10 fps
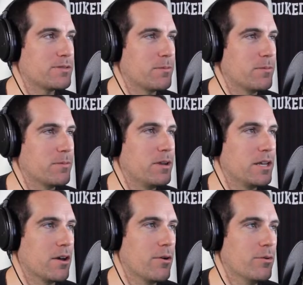from the
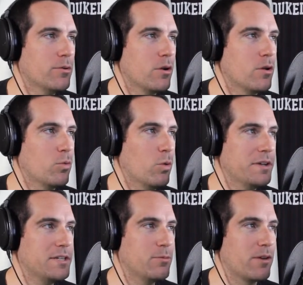video?
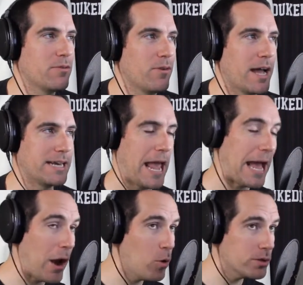What did we find
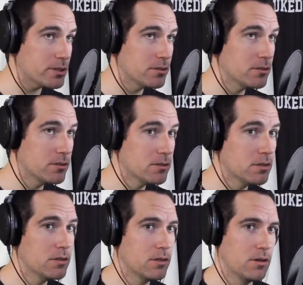out?
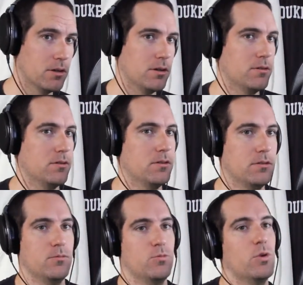
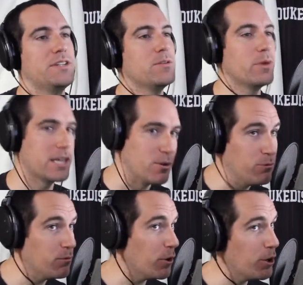What did we
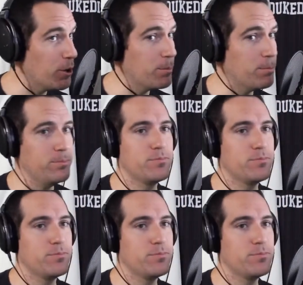confirm?